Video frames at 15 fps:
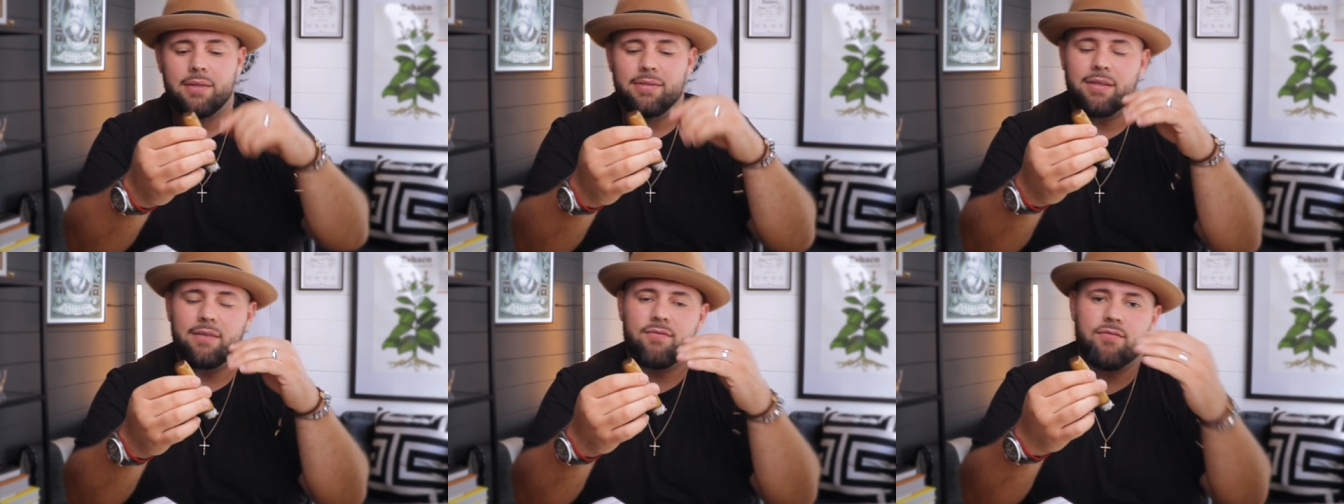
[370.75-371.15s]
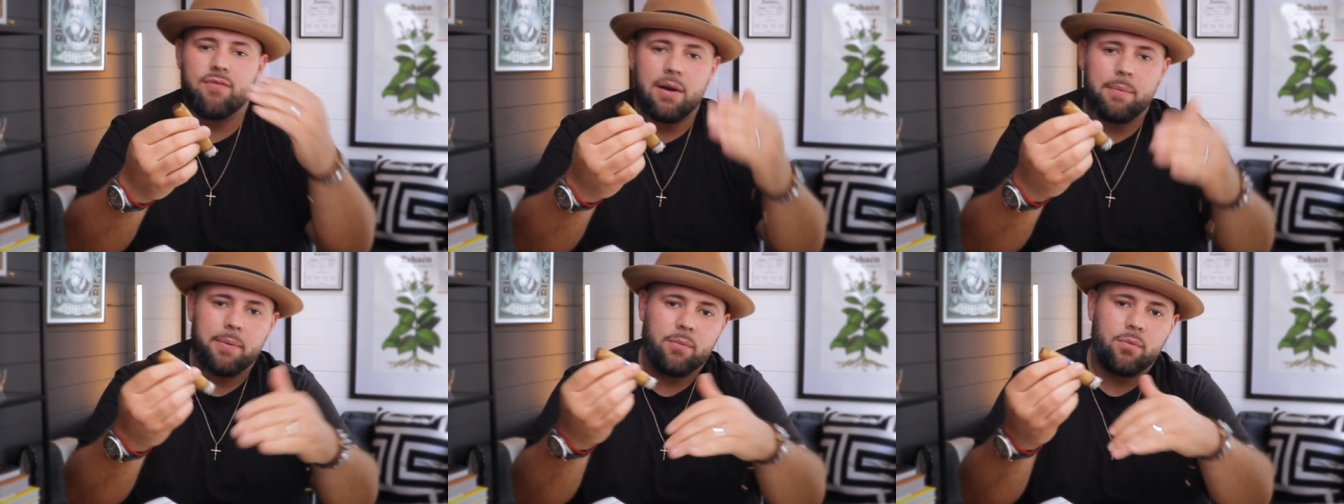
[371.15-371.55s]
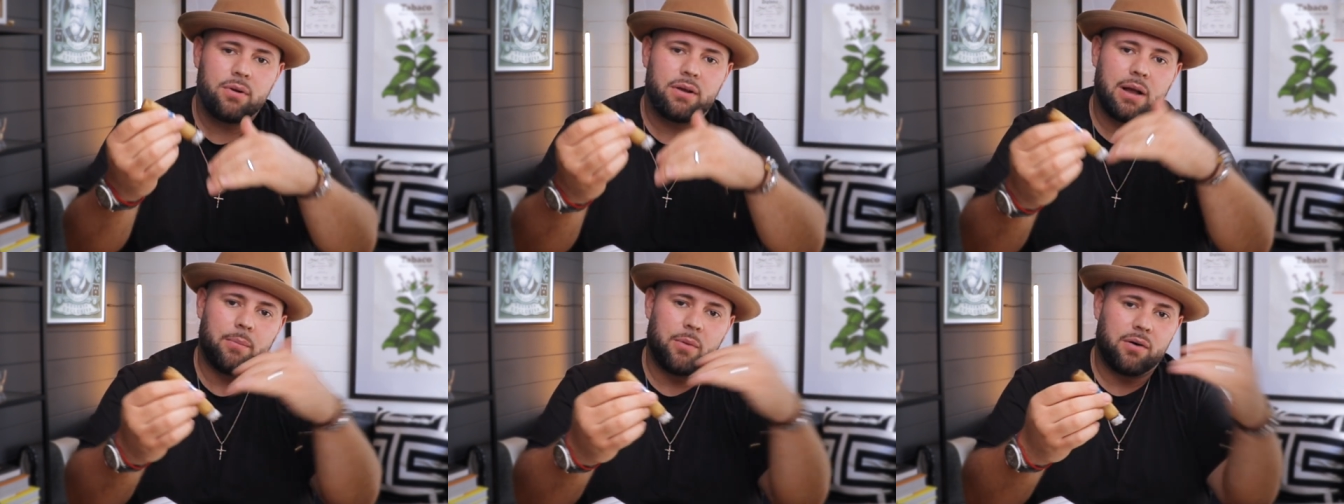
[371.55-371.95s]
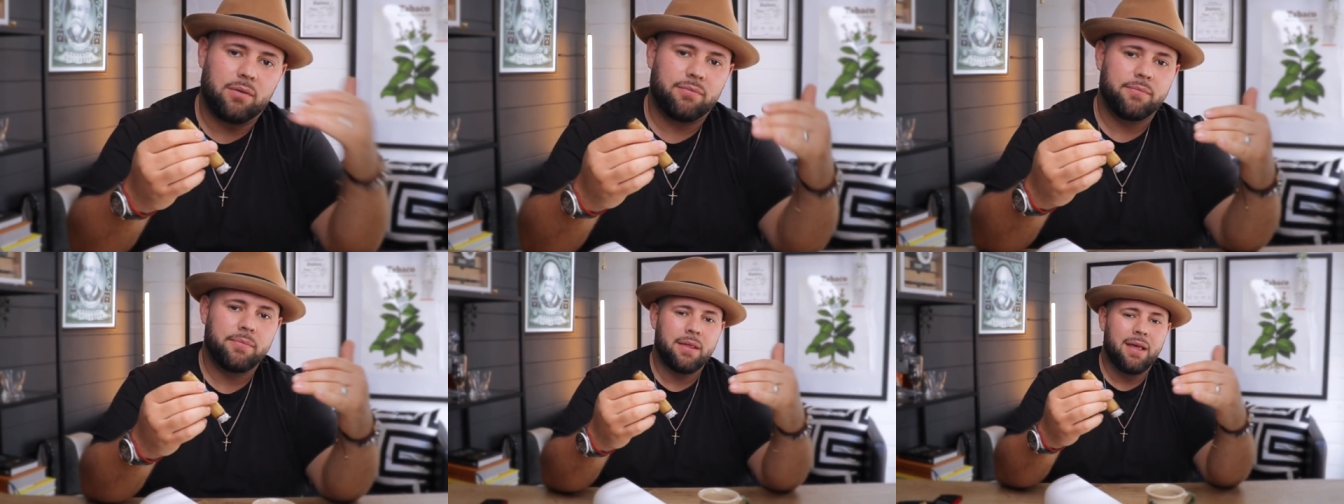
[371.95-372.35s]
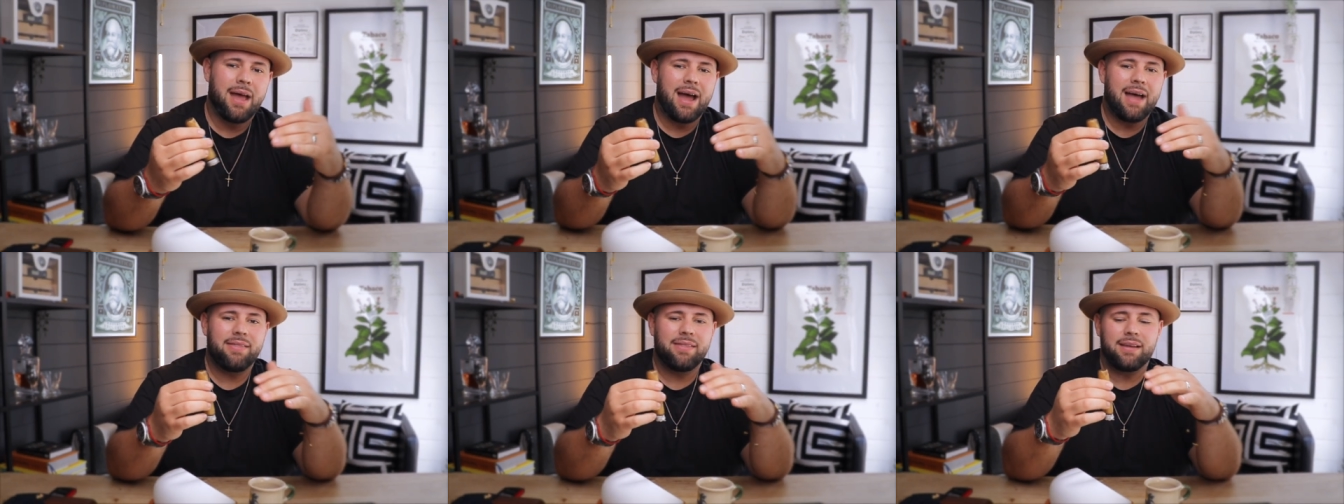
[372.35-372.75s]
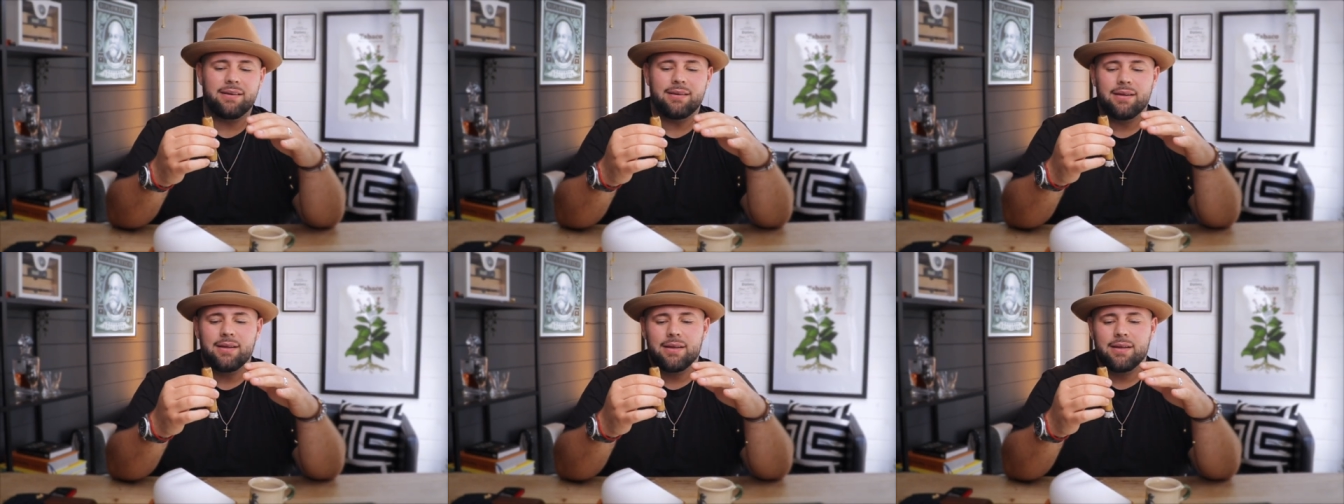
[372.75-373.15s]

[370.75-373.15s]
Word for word: The wrapper will come off and then